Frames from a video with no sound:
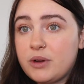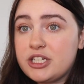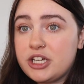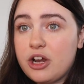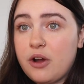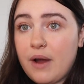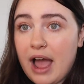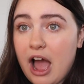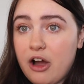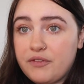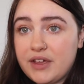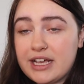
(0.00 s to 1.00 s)
want to know
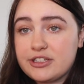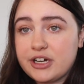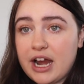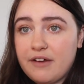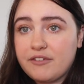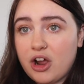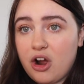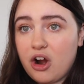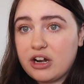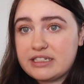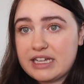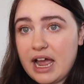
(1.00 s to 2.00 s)
how, if you guys are having a
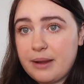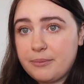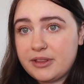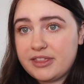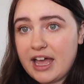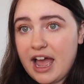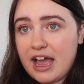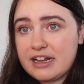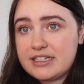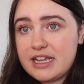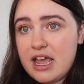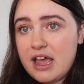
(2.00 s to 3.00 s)
hard time with
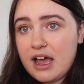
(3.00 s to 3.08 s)
that,